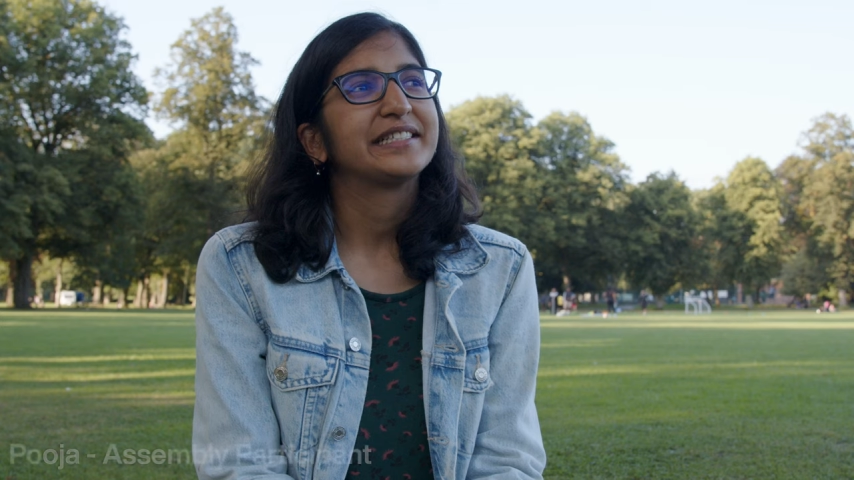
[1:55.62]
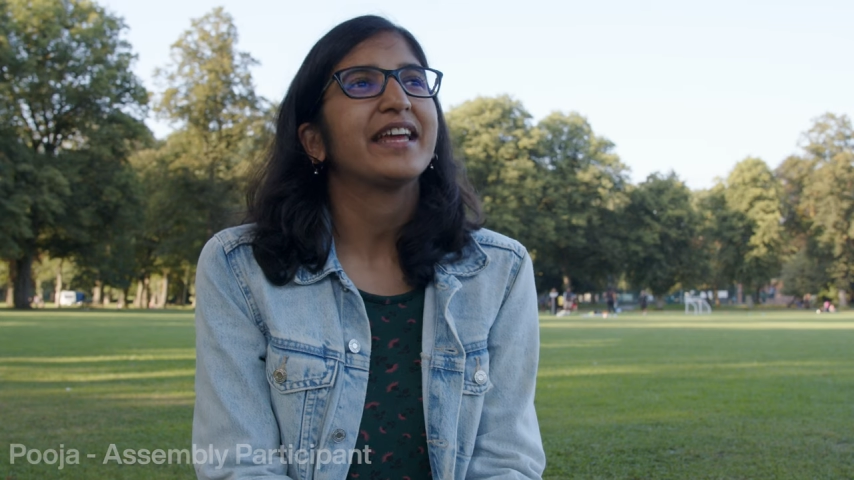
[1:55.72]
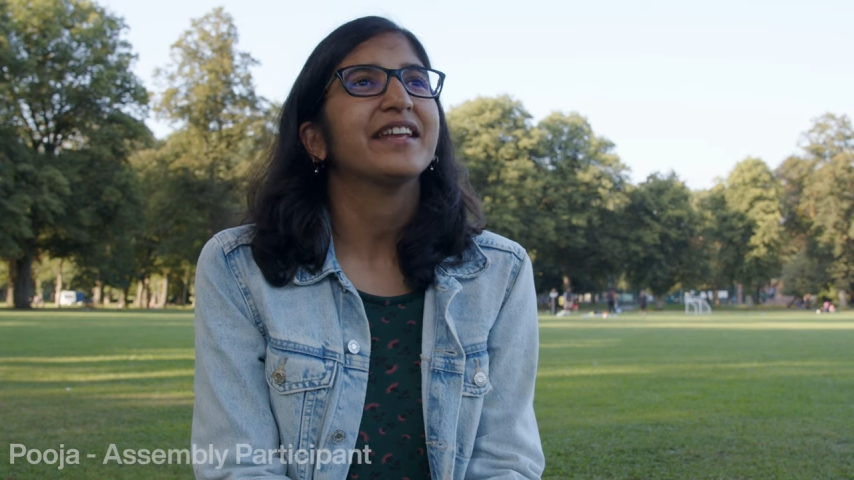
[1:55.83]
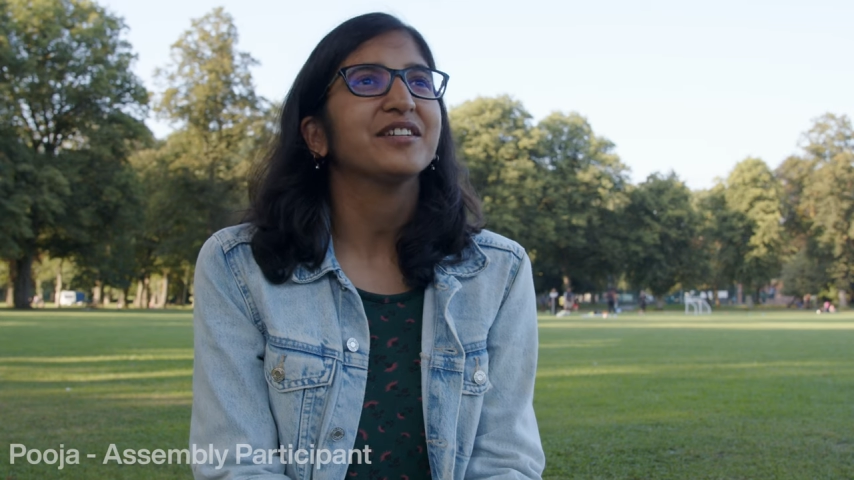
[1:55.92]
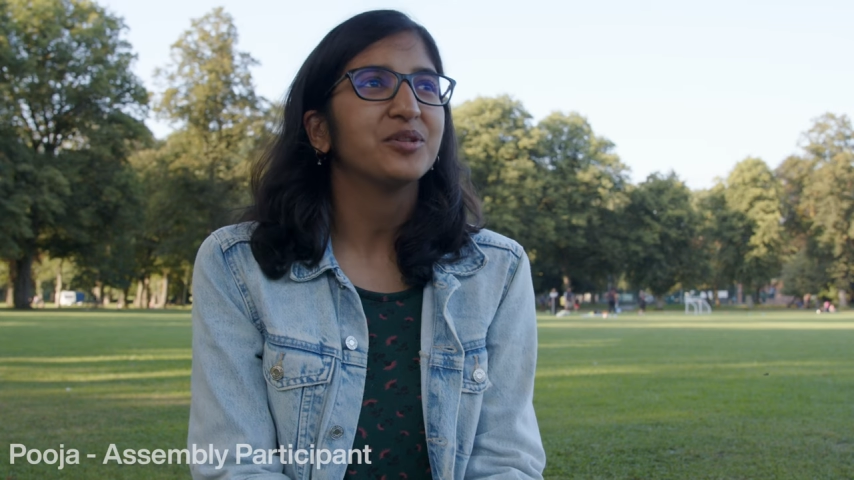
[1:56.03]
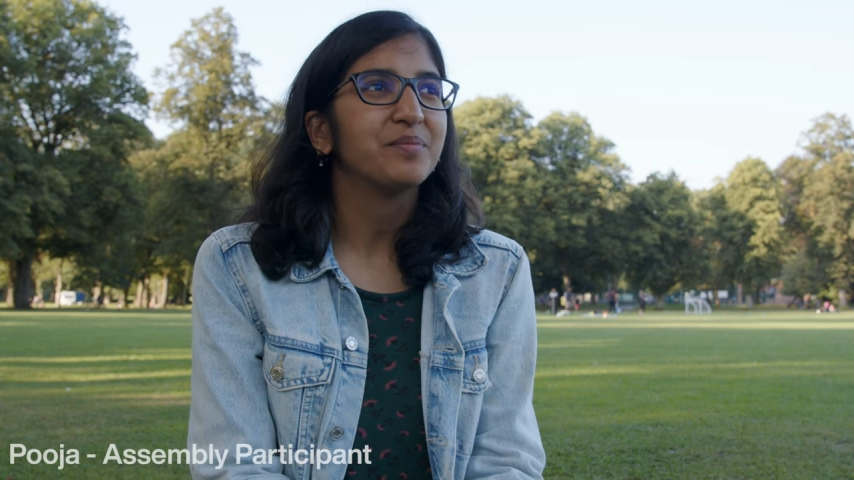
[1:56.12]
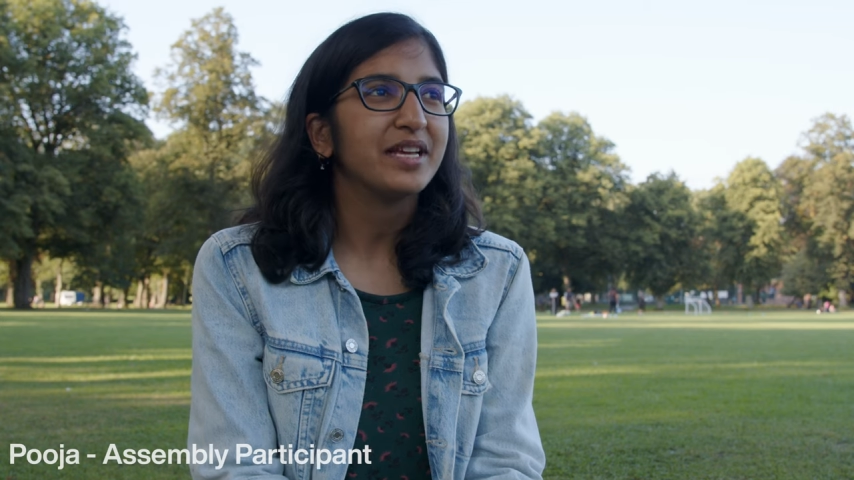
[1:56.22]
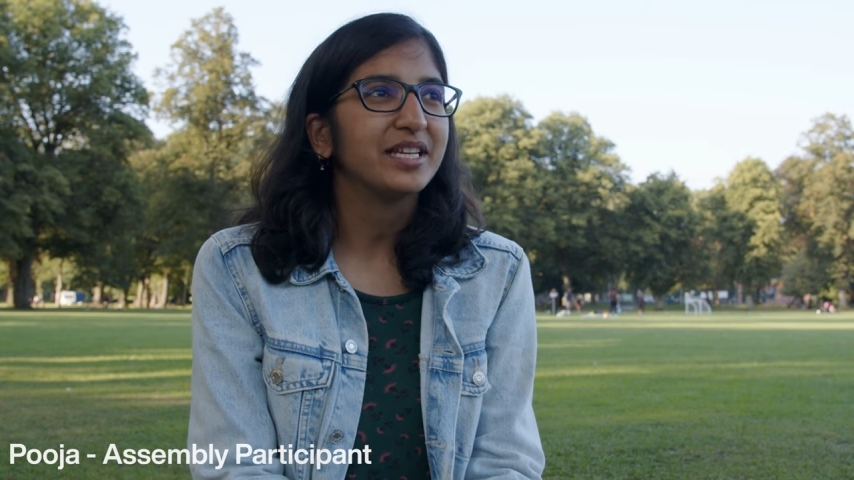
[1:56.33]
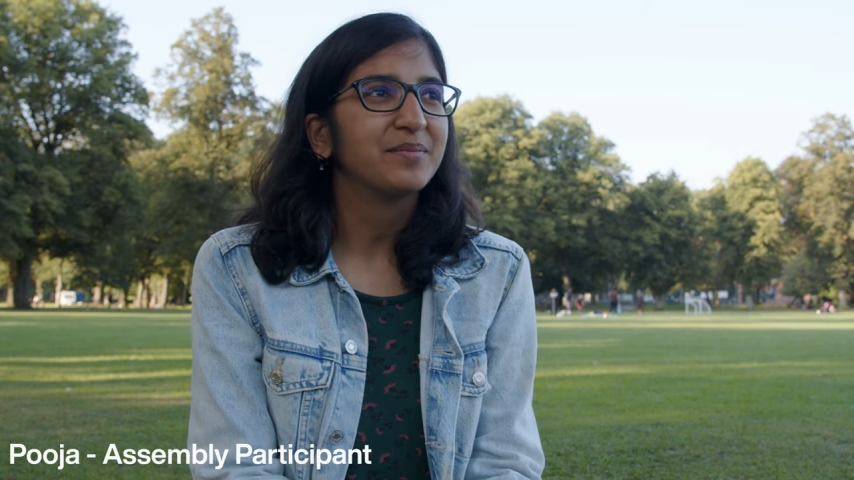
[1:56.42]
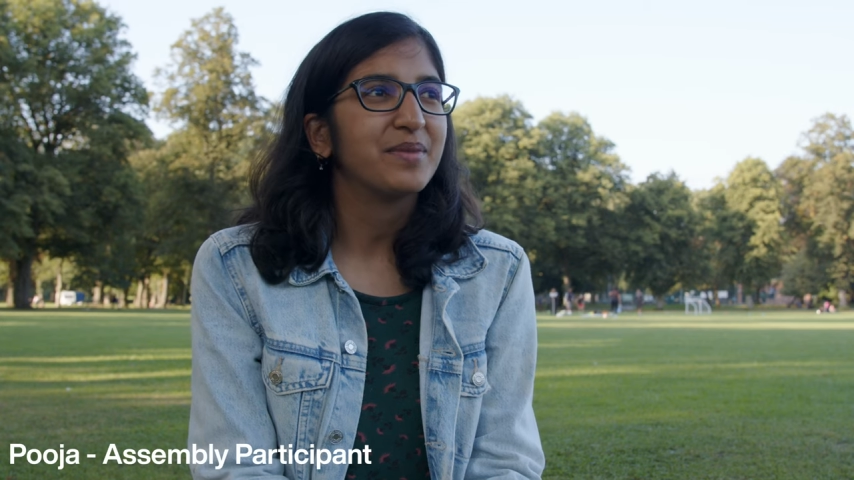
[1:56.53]
getting to
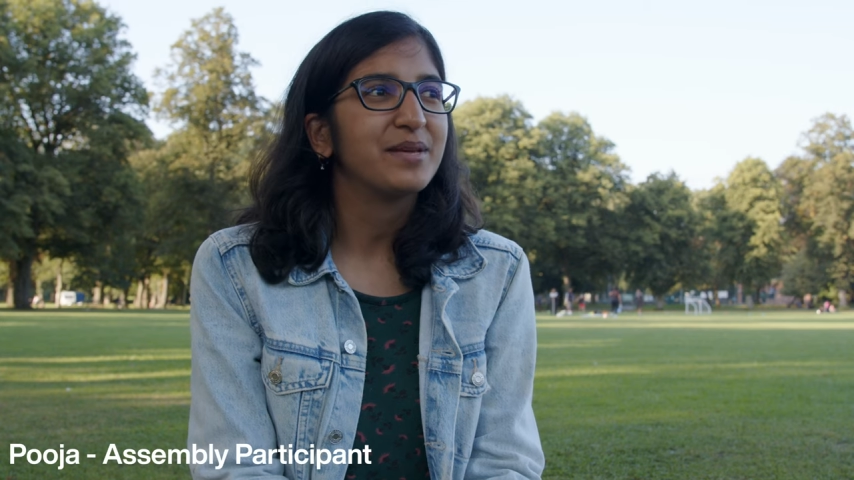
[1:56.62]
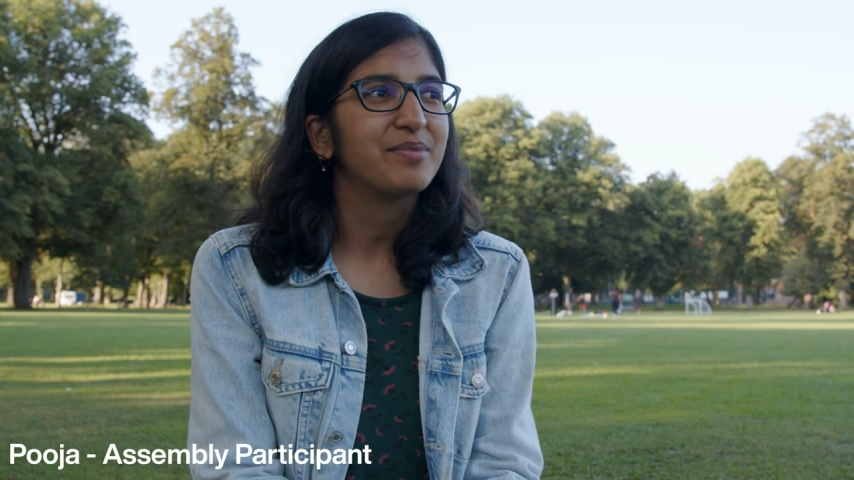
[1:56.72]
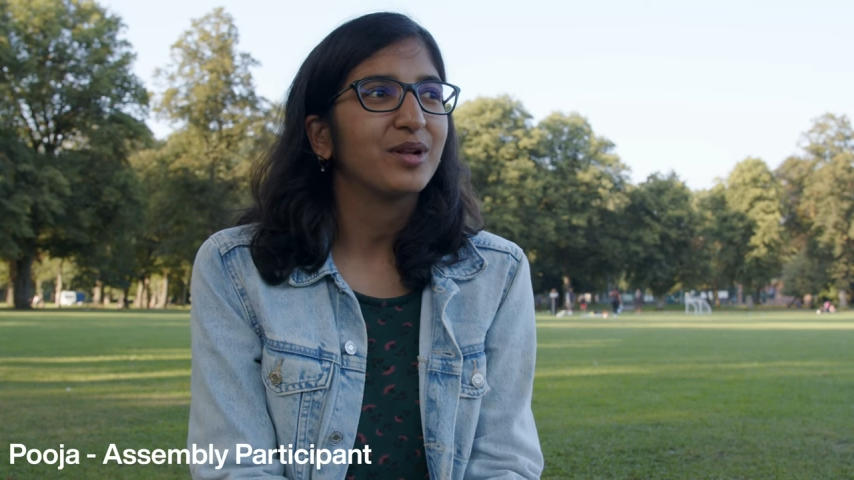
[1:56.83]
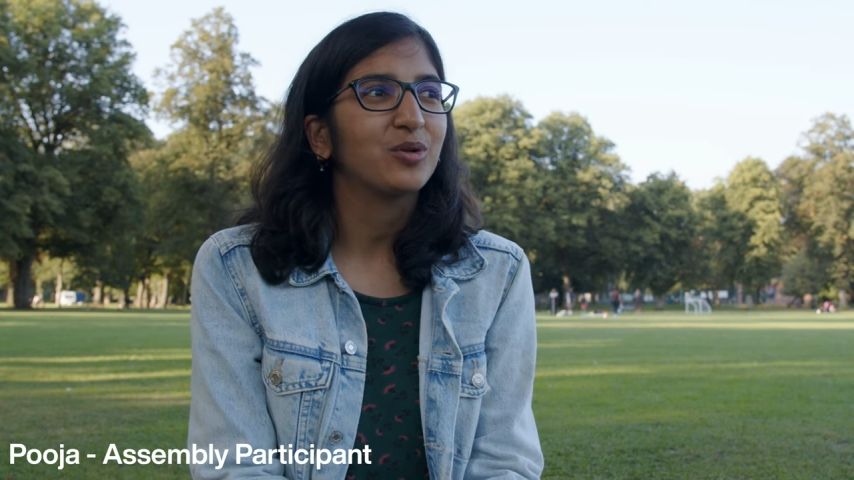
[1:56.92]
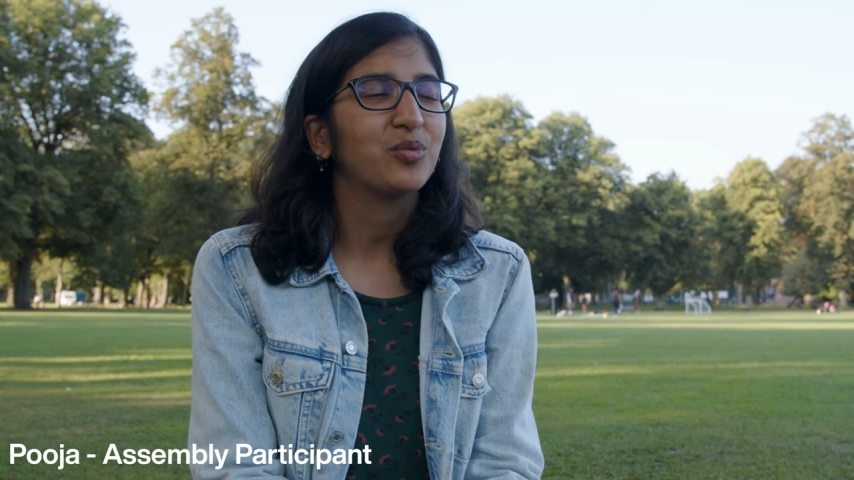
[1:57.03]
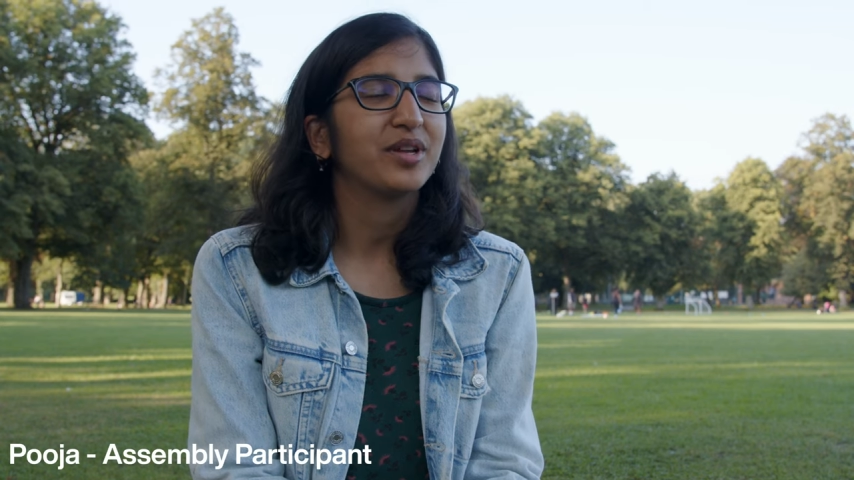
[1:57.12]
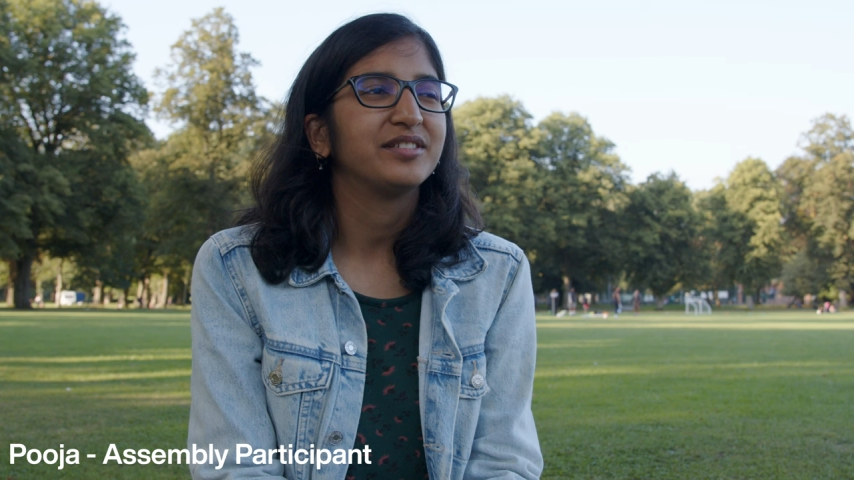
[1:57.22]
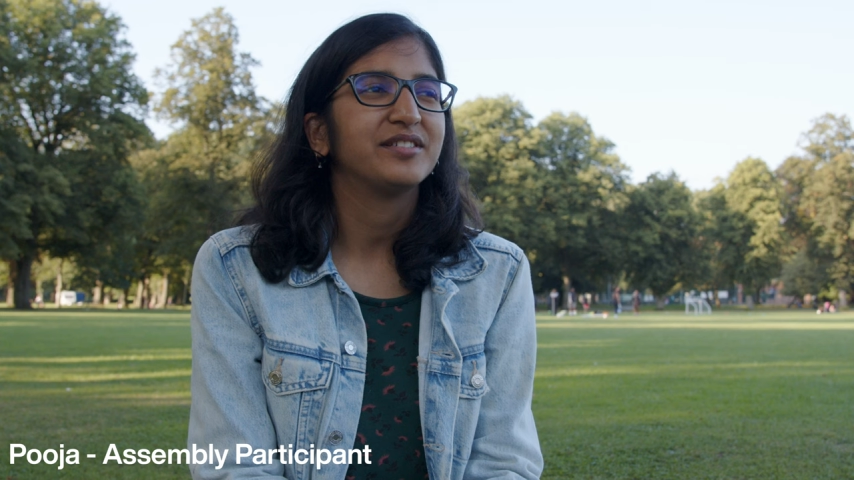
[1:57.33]
meet people with